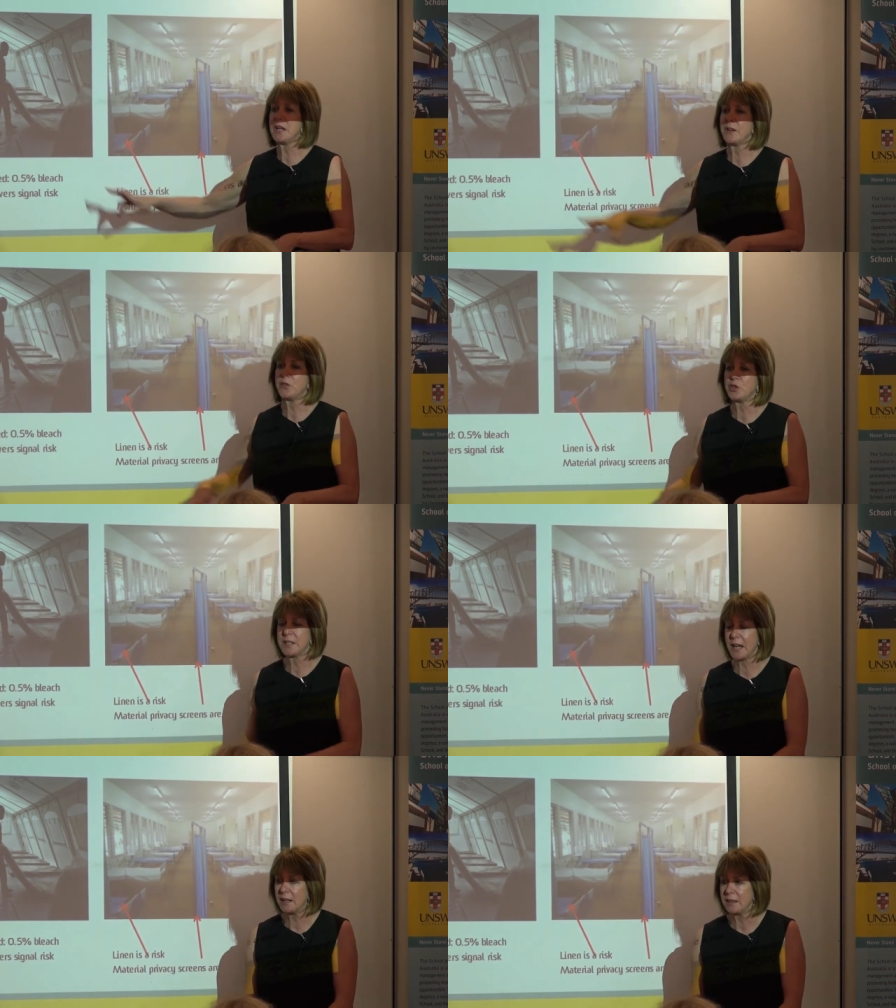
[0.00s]
if you're
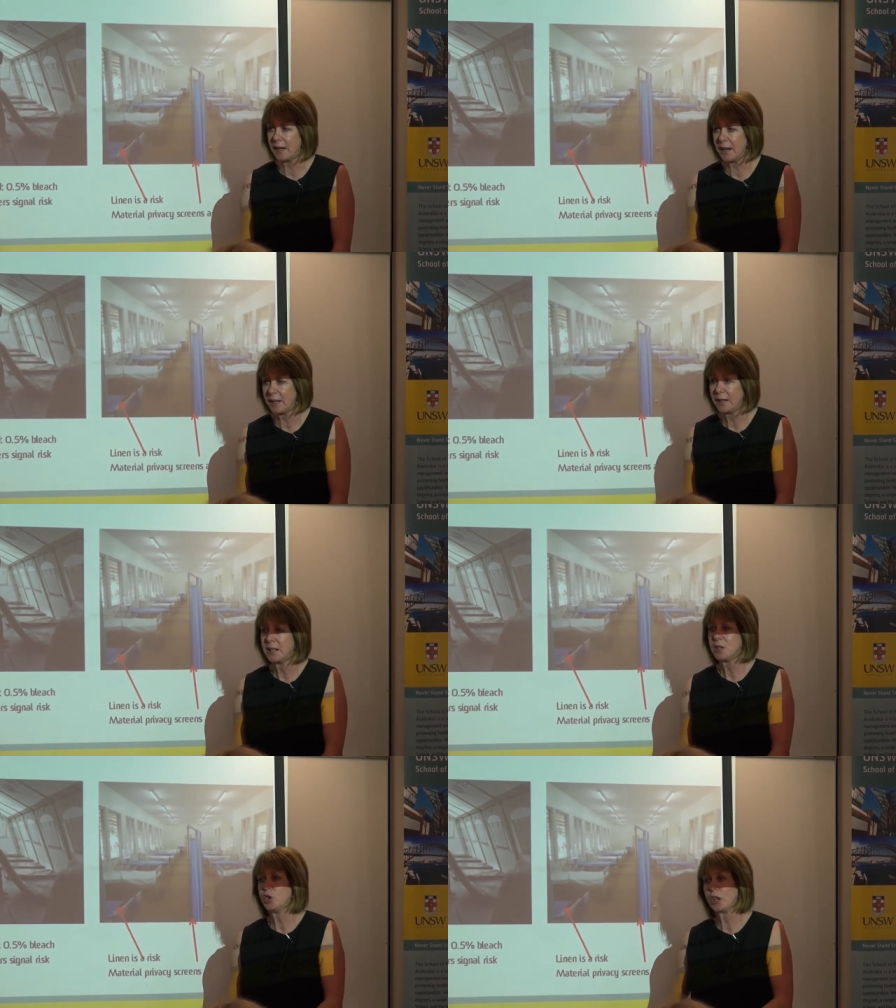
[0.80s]
down there,
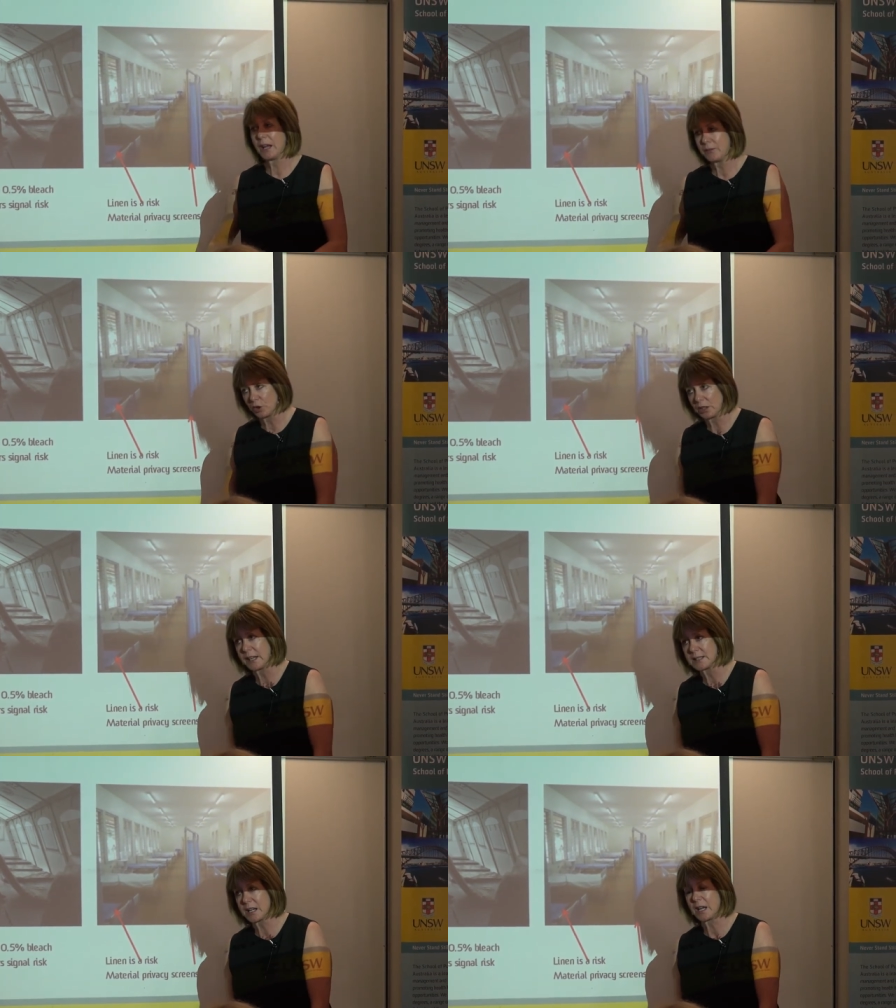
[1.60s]
you'll have your
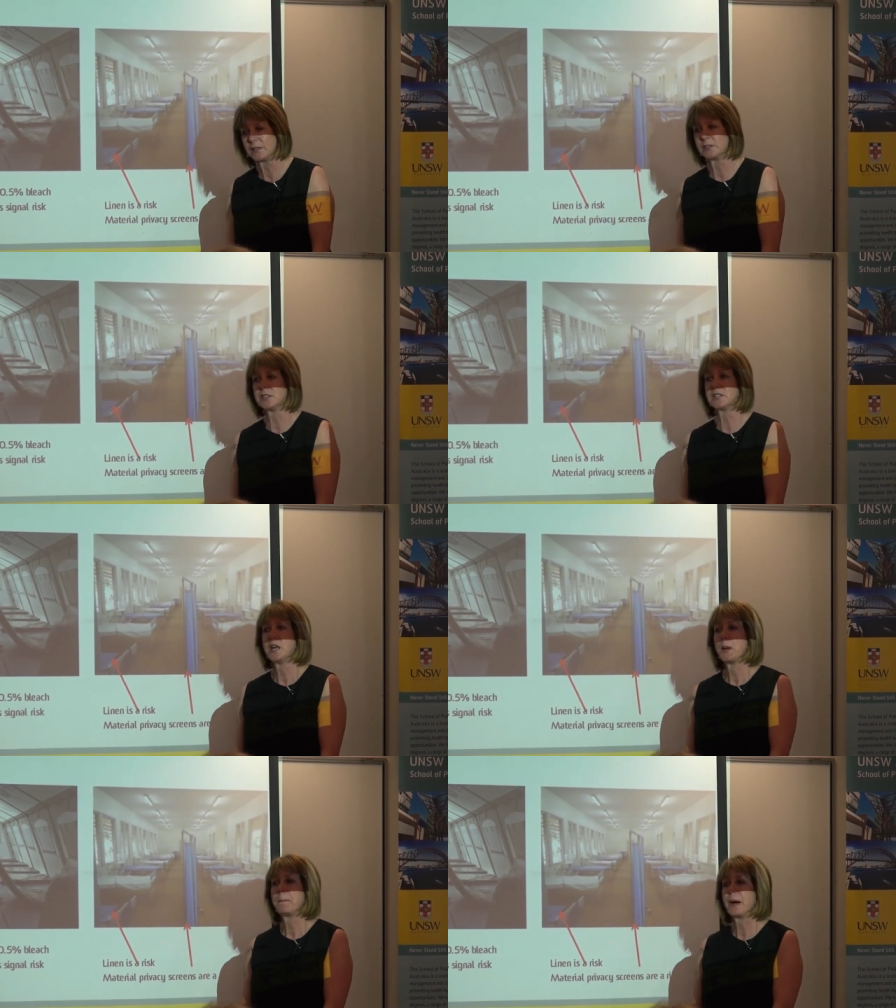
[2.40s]
legs covered,
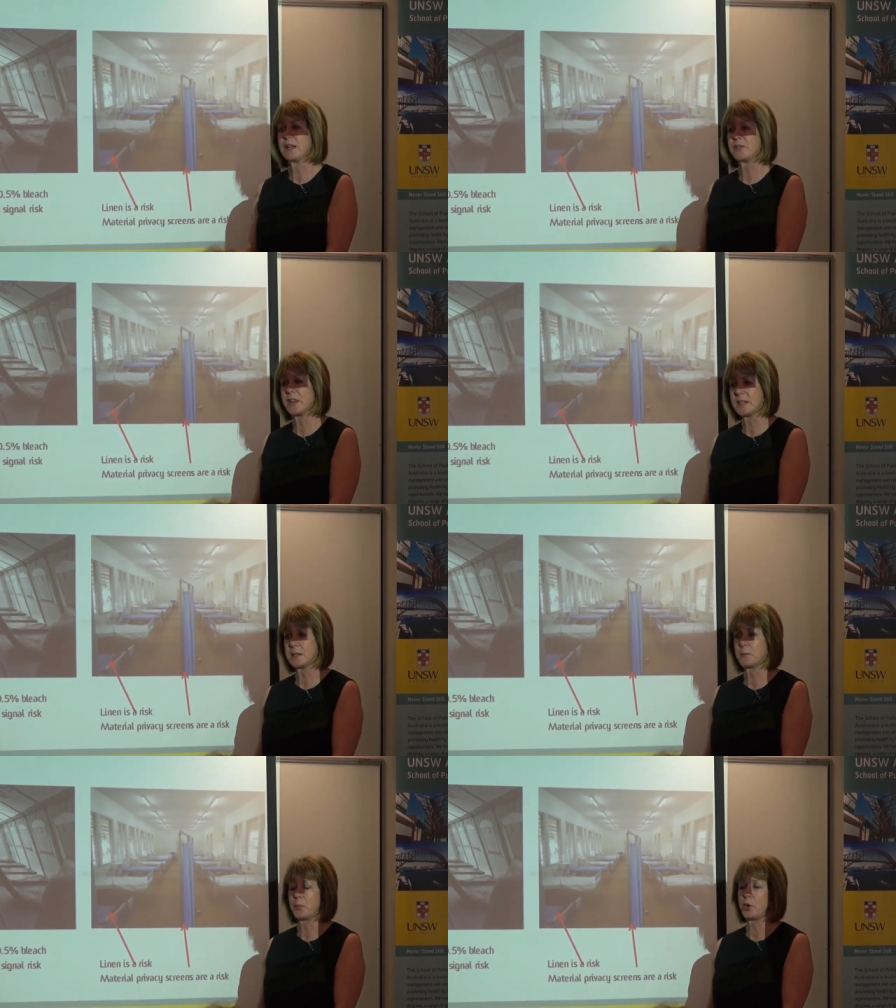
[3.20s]
but if there's
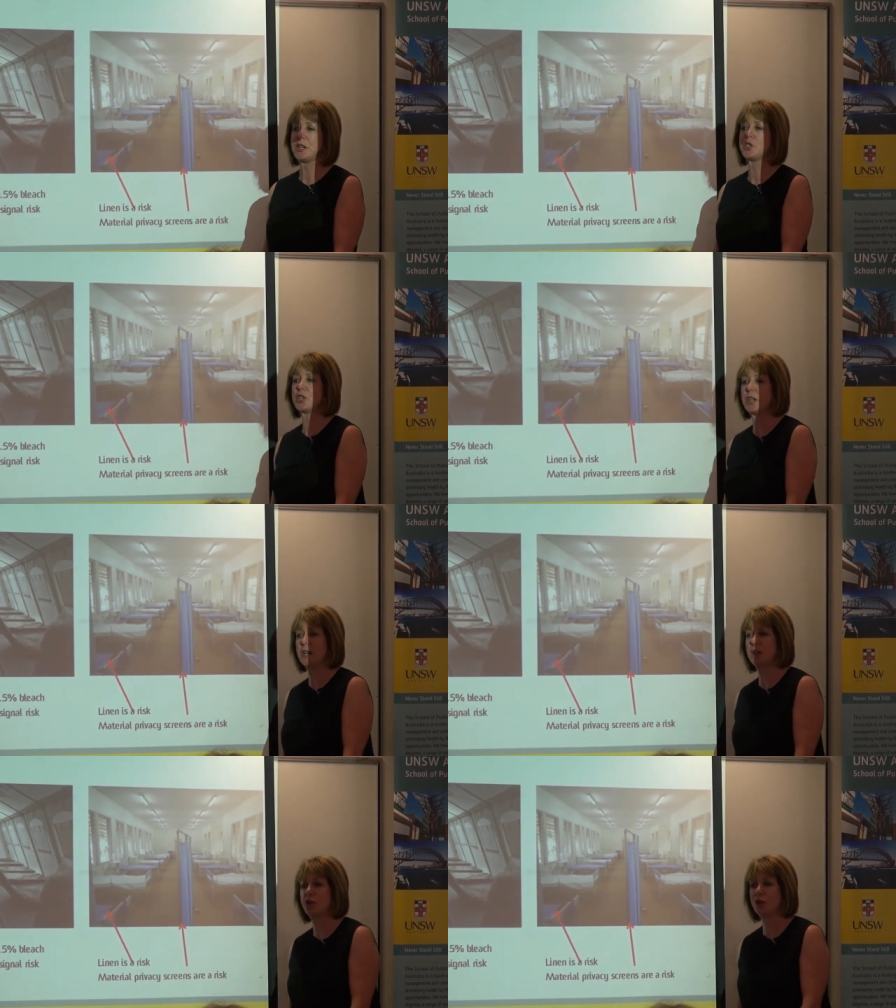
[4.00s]
a breach
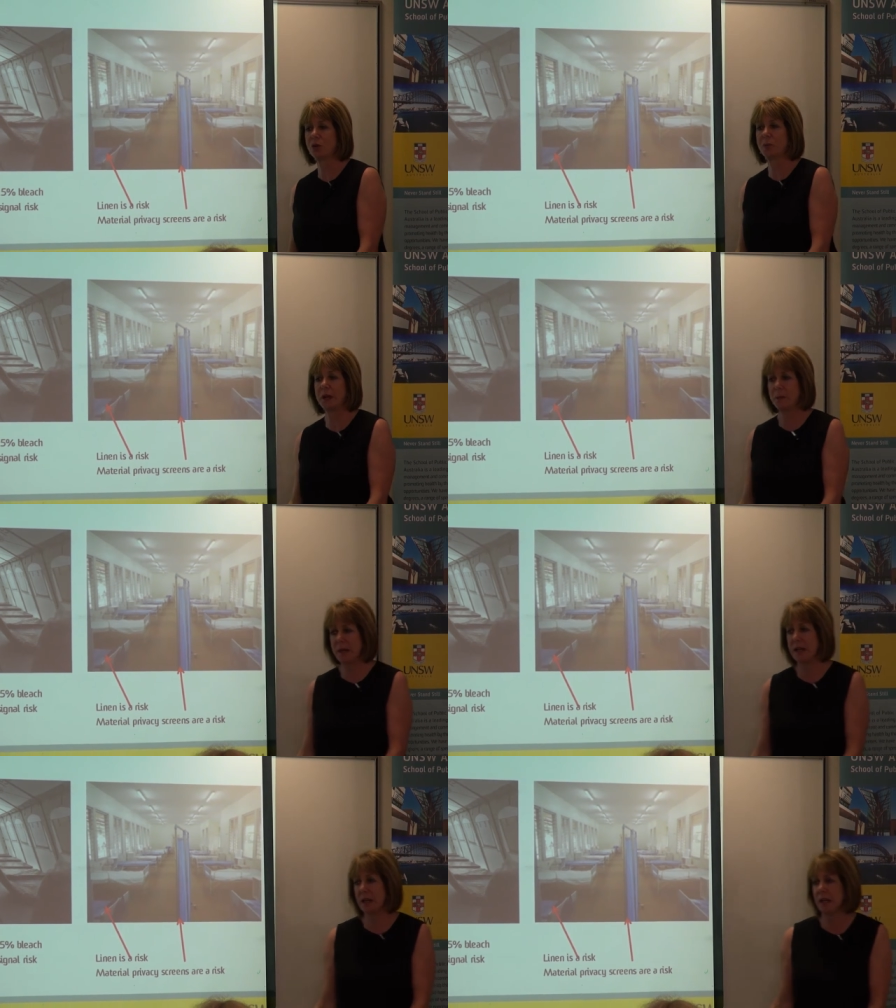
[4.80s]
in your
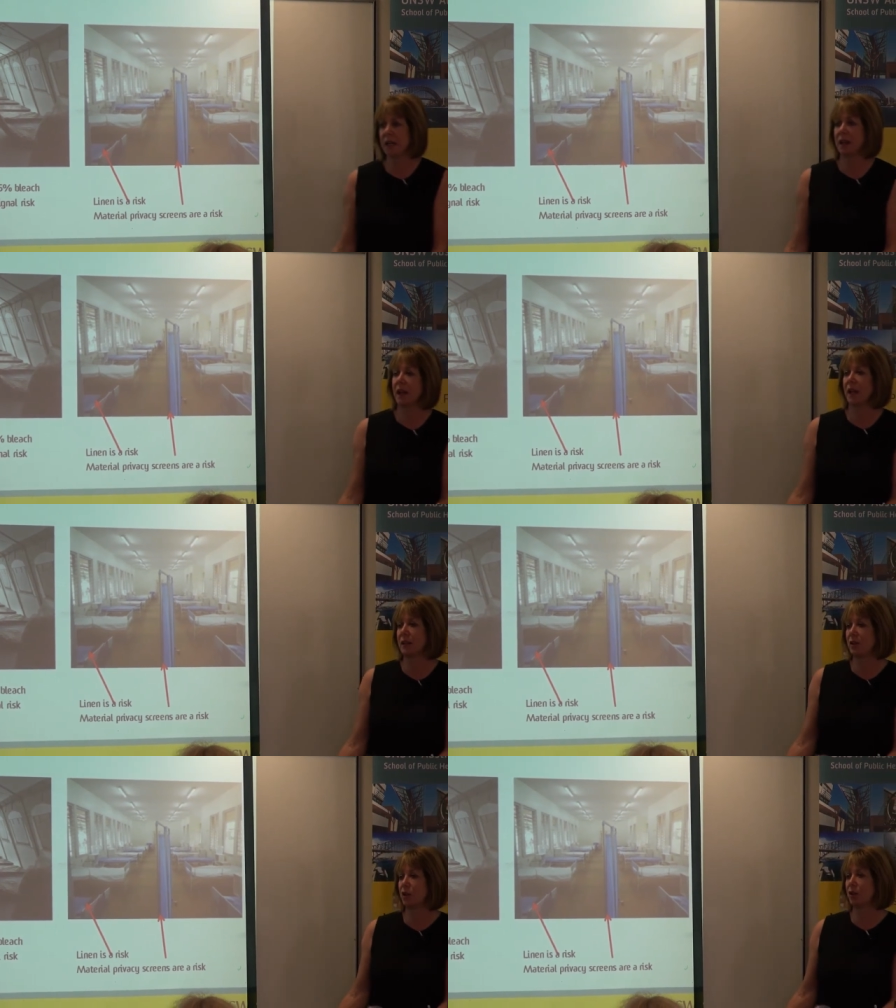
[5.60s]
PPE,
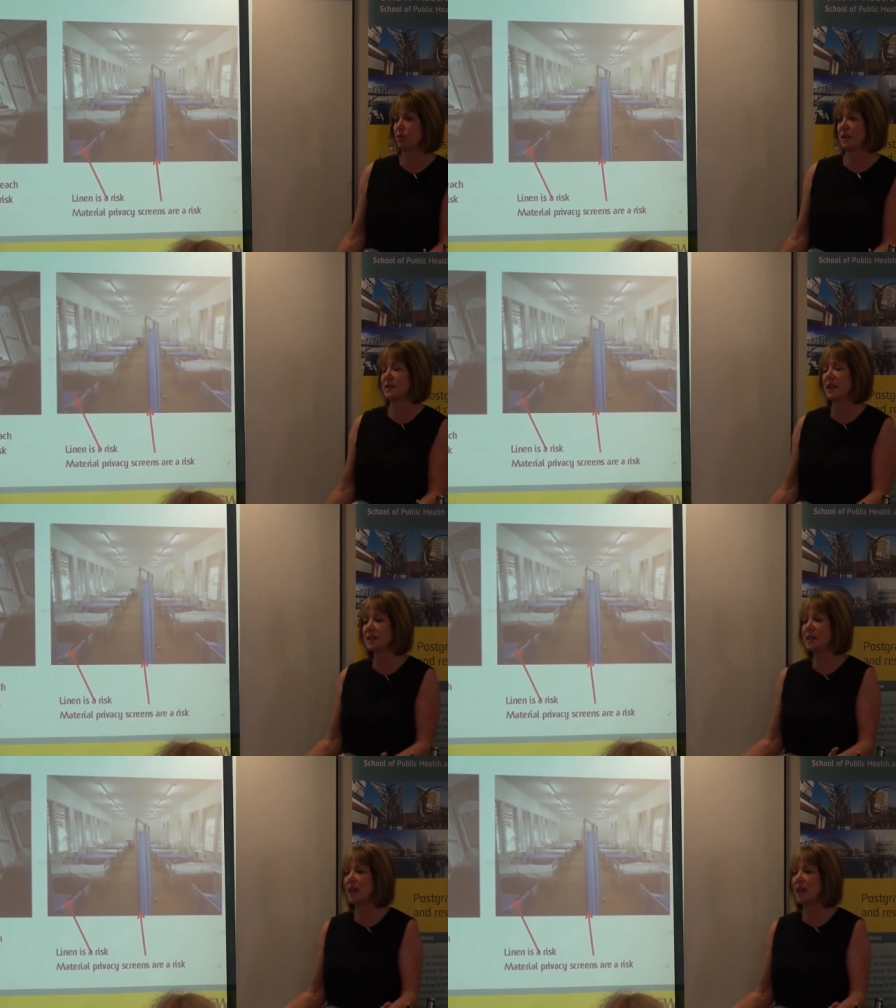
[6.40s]
then you're at risk. Now, it's